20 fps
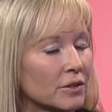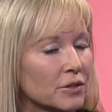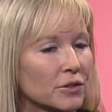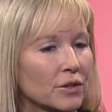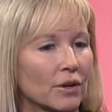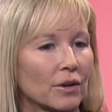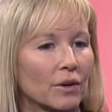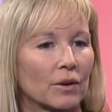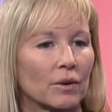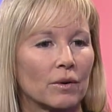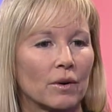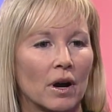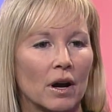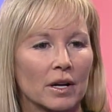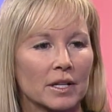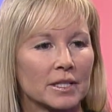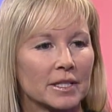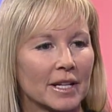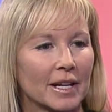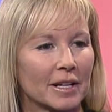So
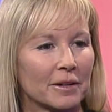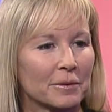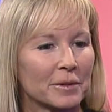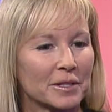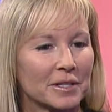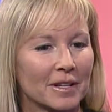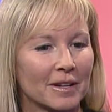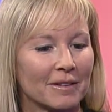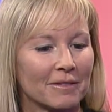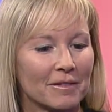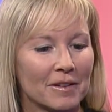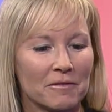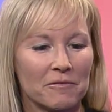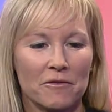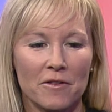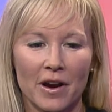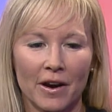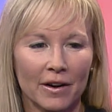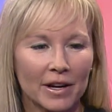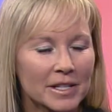Augustana was a
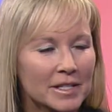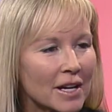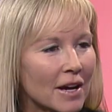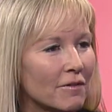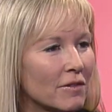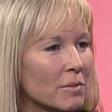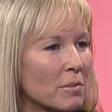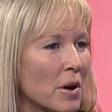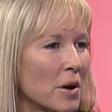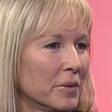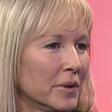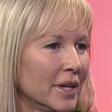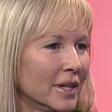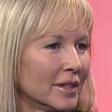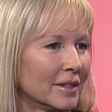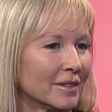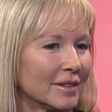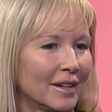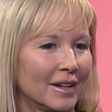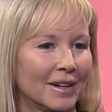very tough
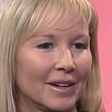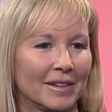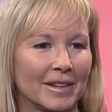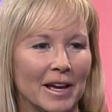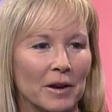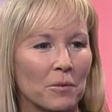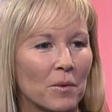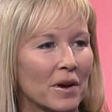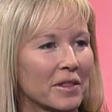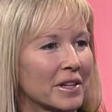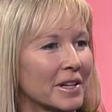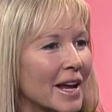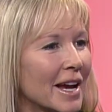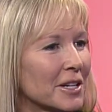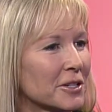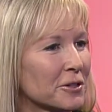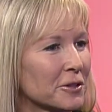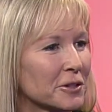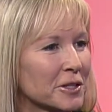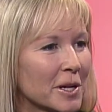opponent. They won the
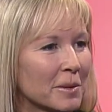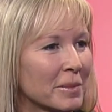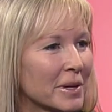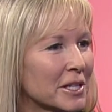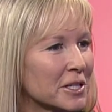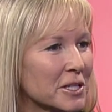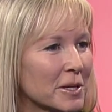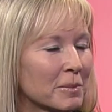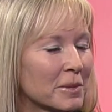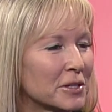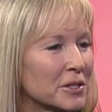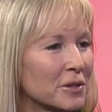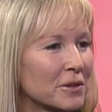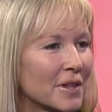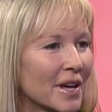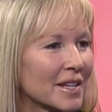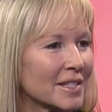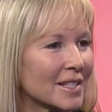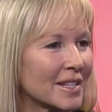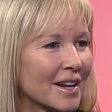national championship in
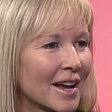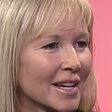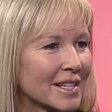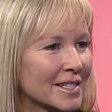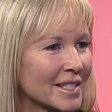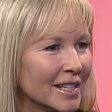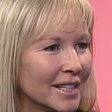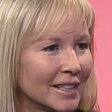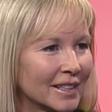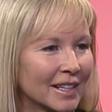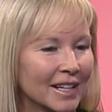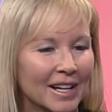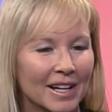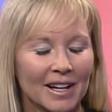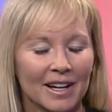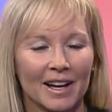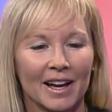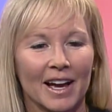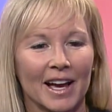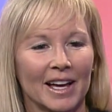2019,
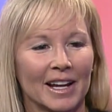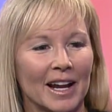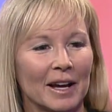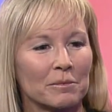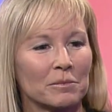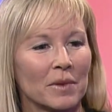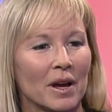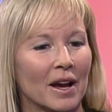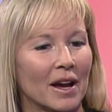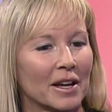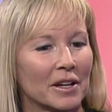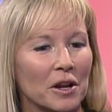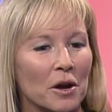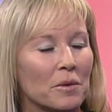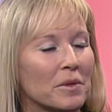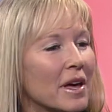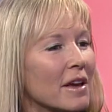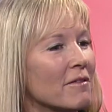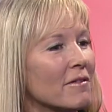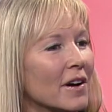and I
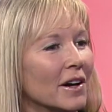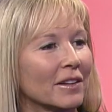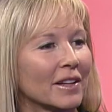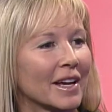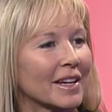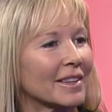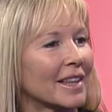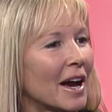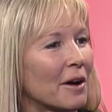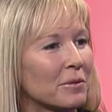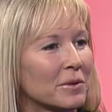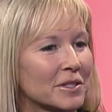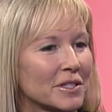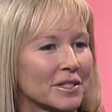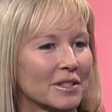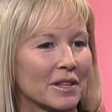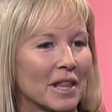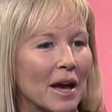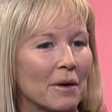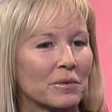know they felt like that
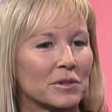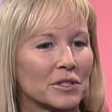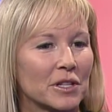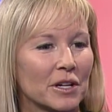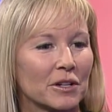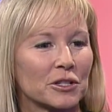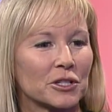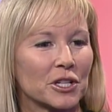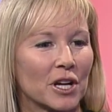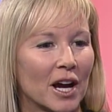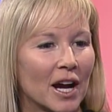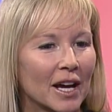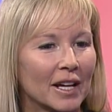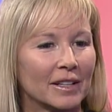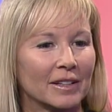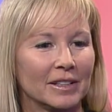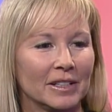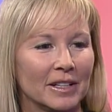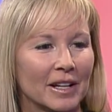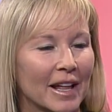was their
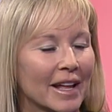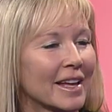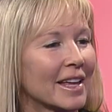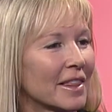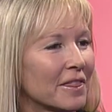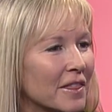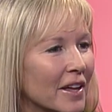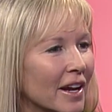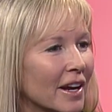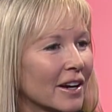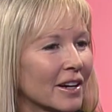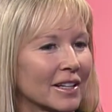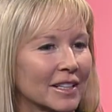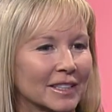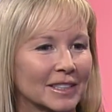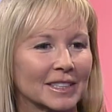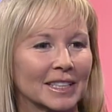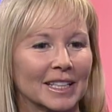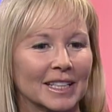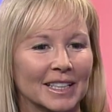shot. They get there,
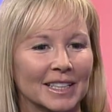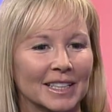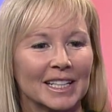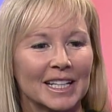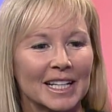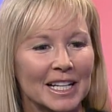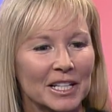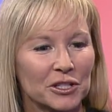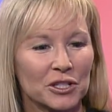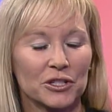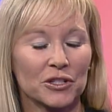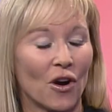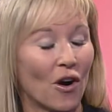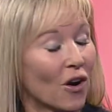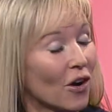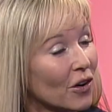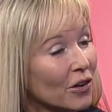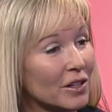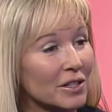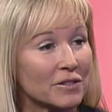and it's just
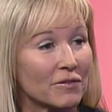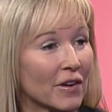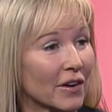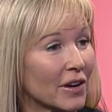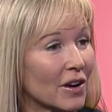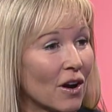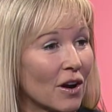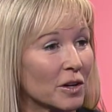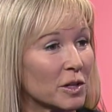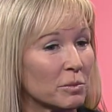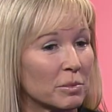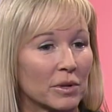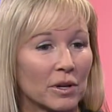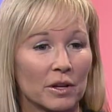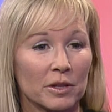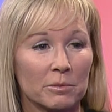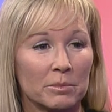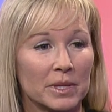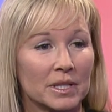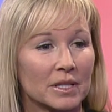hard. It's very hard to put
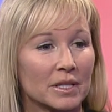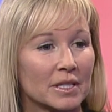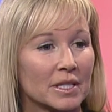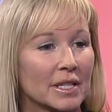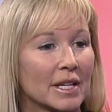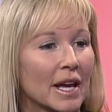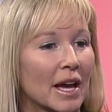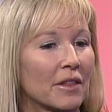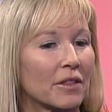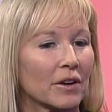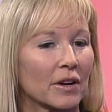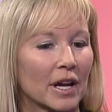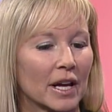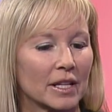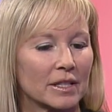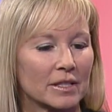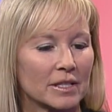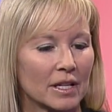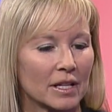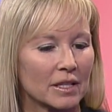all the pieces together
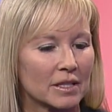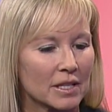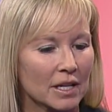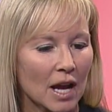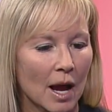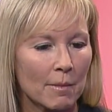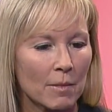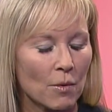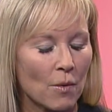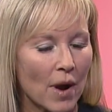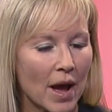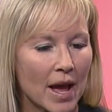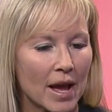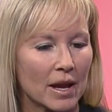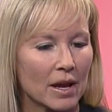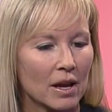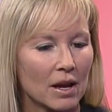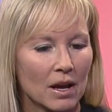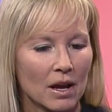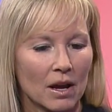and to come
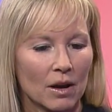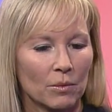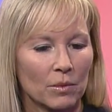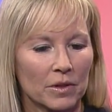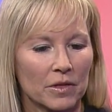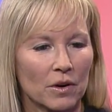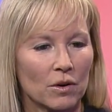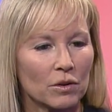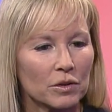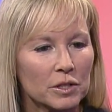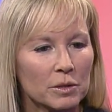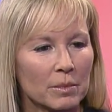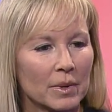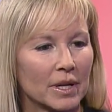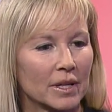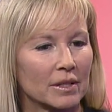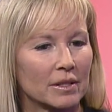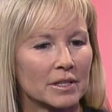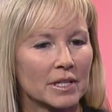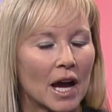away with the
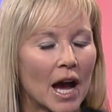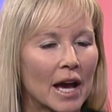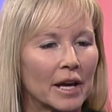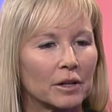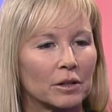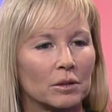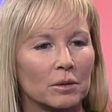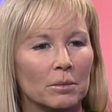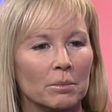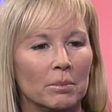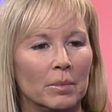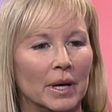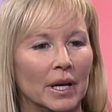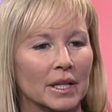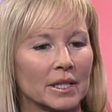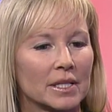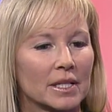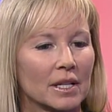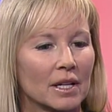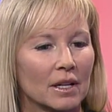ultimate title.
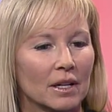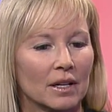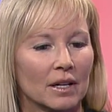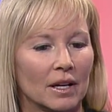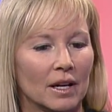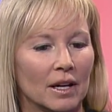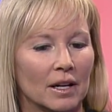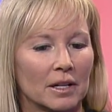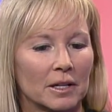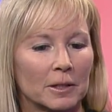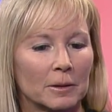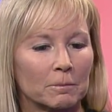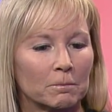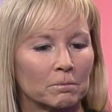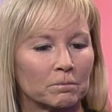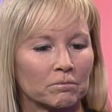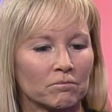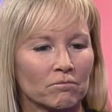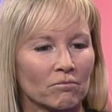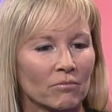But
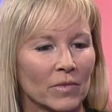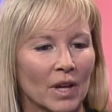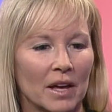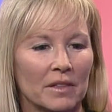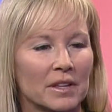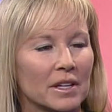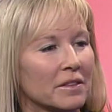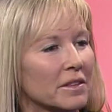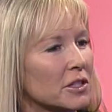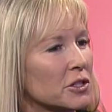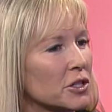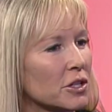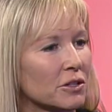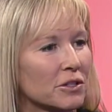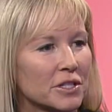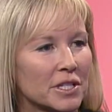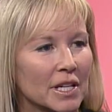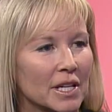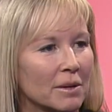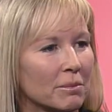I think this
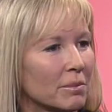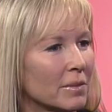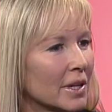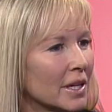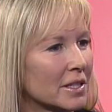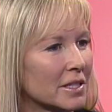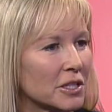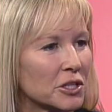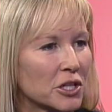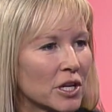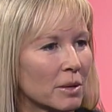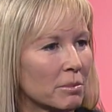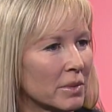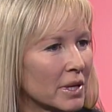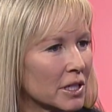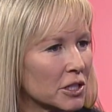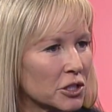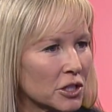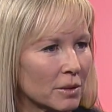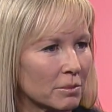year's team is a
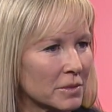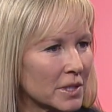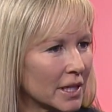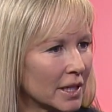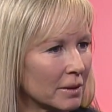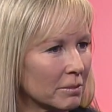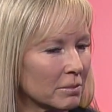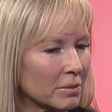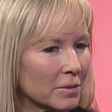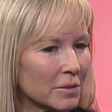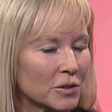championship team.